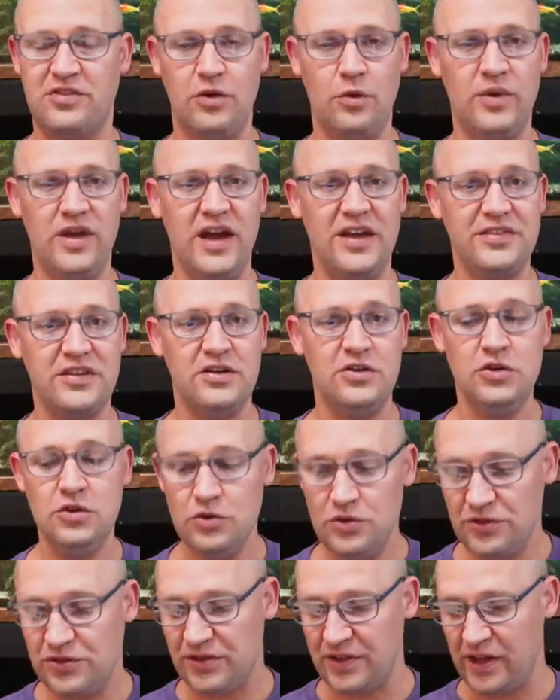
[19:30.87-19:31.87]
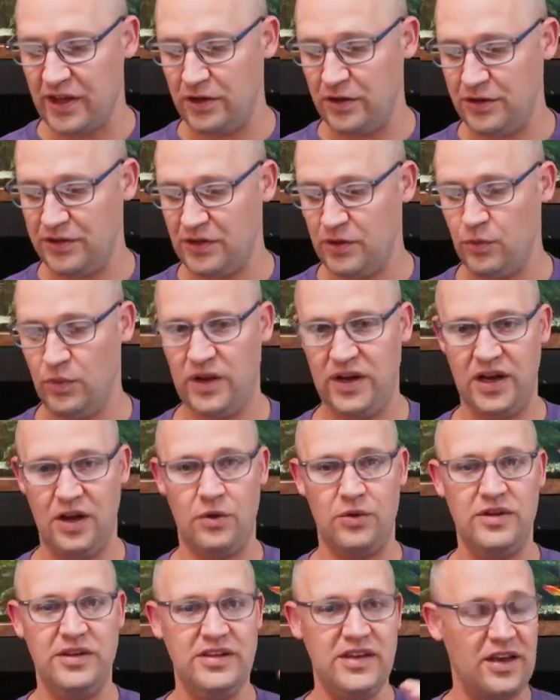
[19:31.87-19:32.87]
So we had the newsletter that went
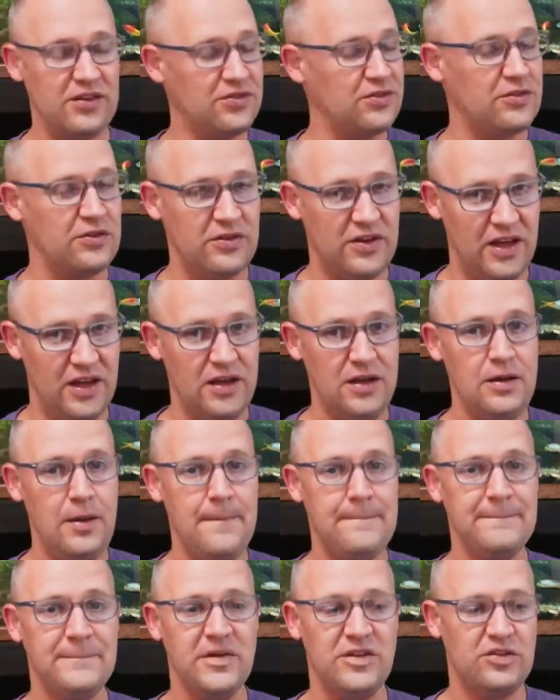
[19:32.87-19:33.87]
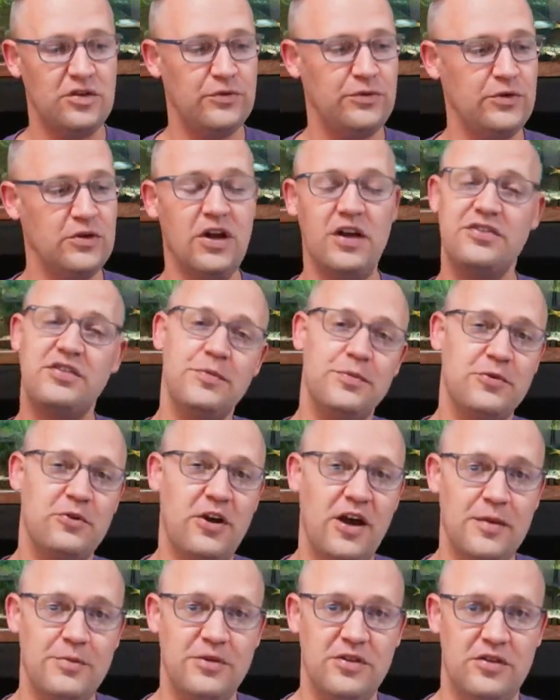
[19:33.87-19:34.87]
out yesterday. So if you're not
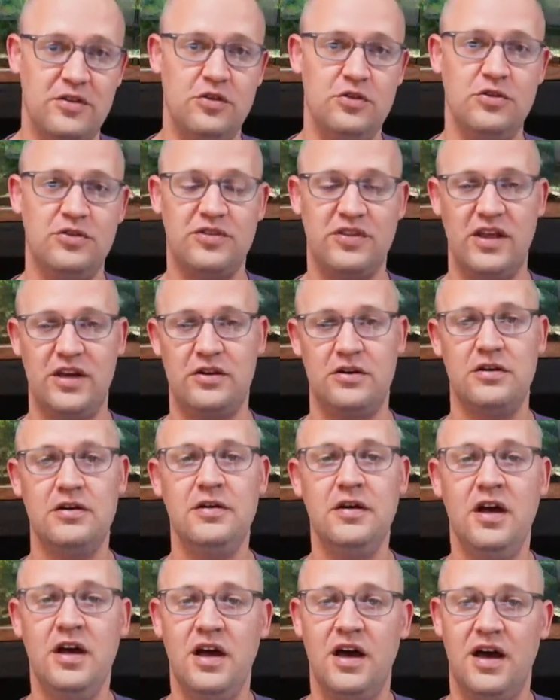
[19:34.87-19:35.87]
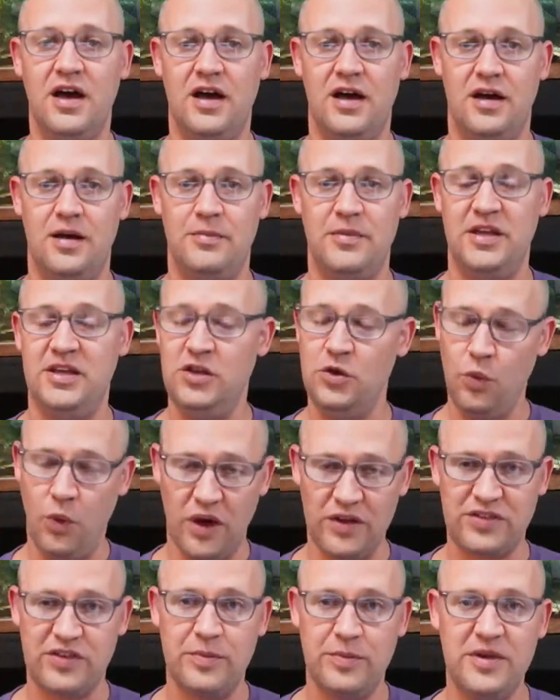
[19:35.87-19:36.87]
subscribed to the newsletter and you
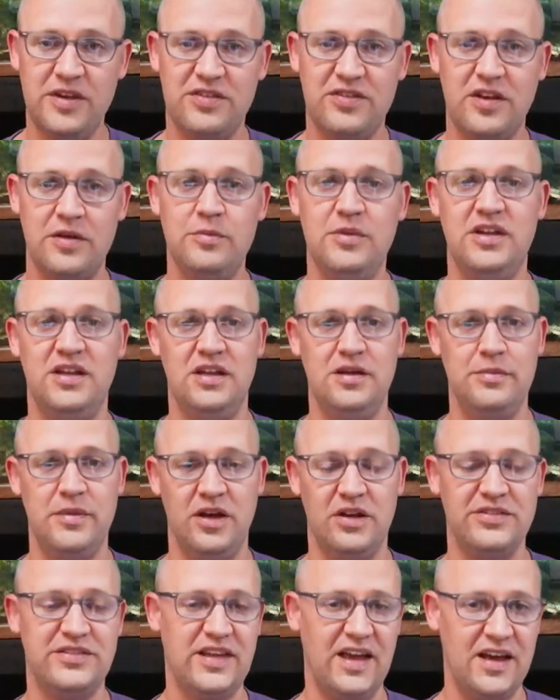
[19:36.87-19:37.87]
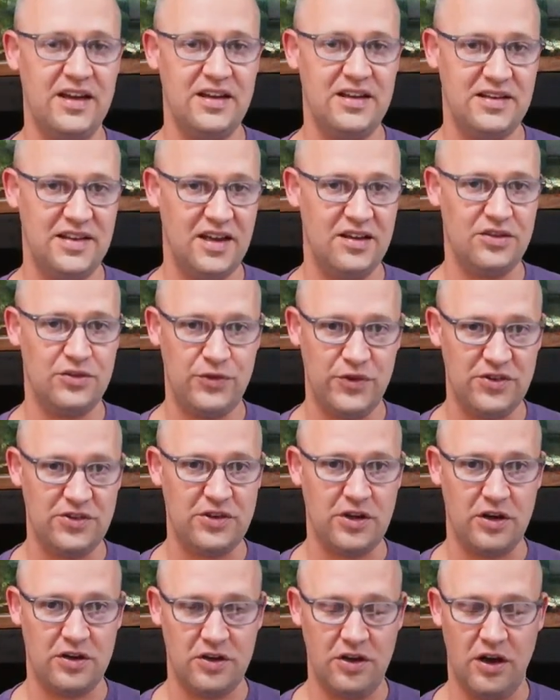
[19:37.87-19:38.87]
want to be, send me an email,
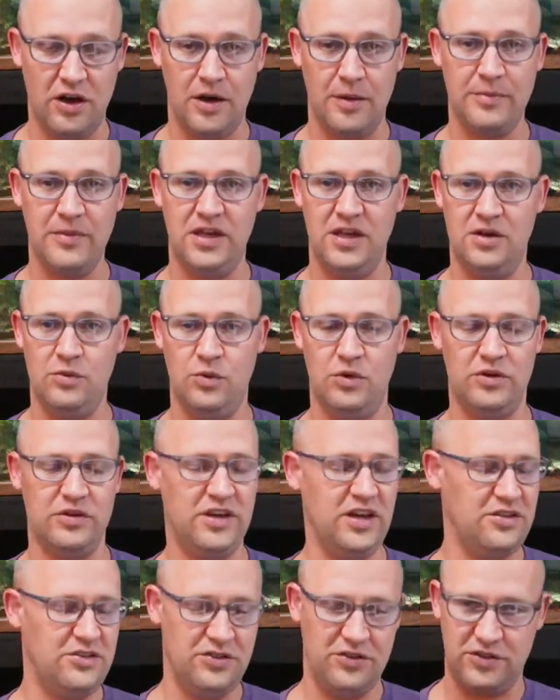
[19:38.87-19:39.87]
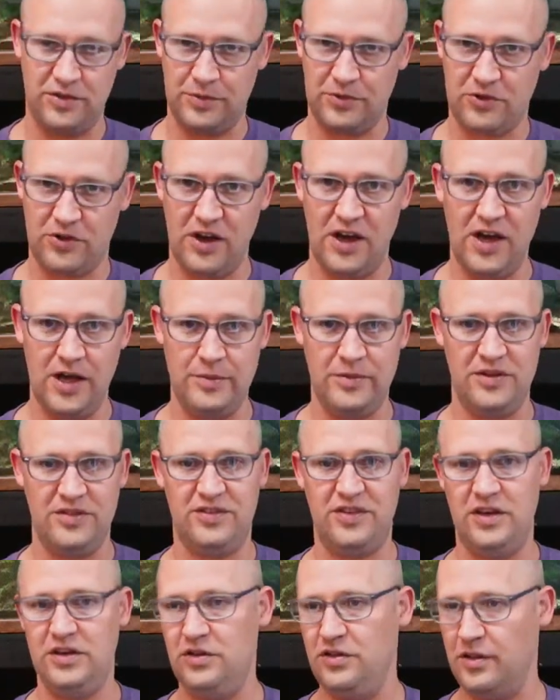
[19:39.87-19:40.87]
dan@dansfish.com, and we'll get you subscribed
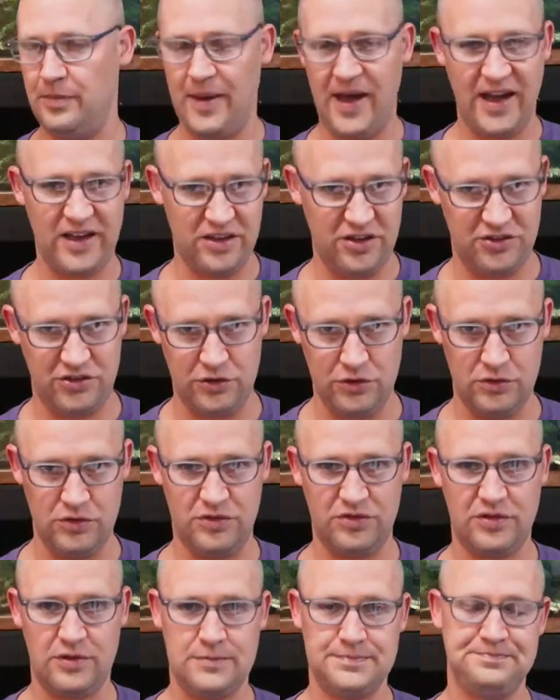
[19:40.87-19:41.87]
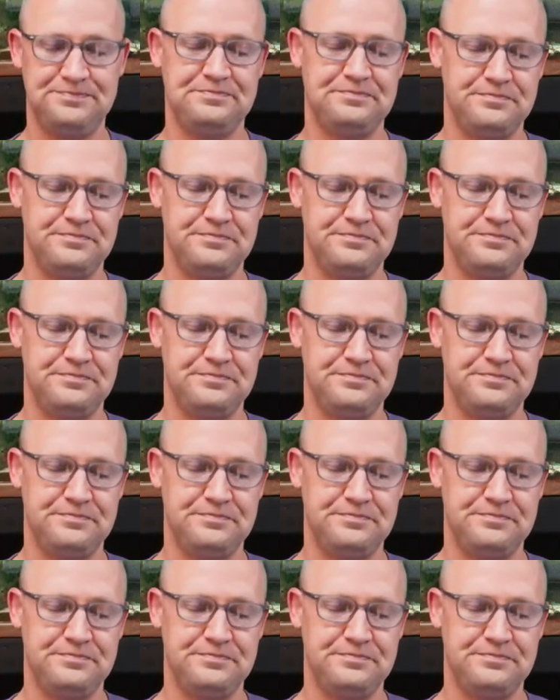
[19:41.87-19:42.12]
and send you the back issues.